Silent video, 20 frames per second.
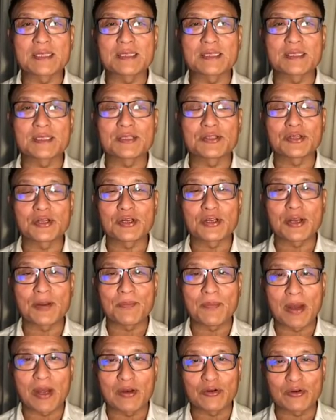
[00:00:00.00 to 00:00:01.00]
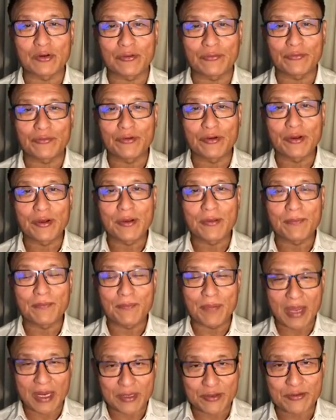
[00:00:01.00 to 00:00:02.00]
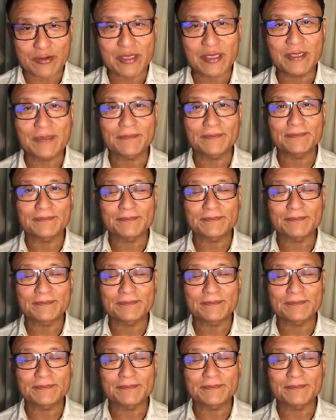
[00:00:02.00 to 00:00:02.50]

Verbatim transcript: certain amount of battery